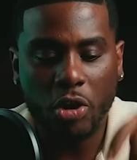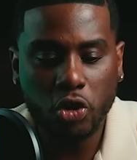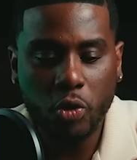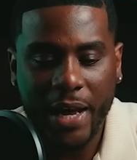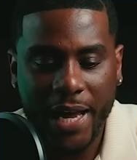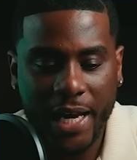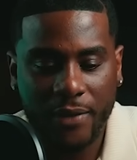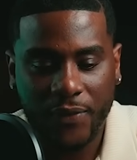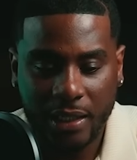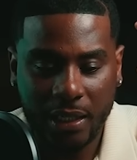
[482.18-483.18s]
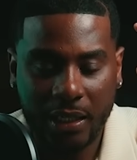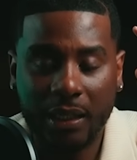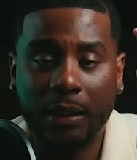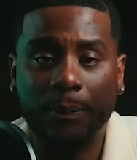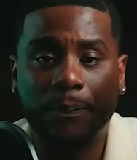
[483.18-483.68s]
once you have the
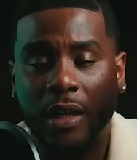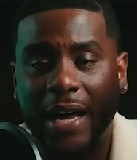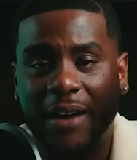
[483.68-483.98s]
uh,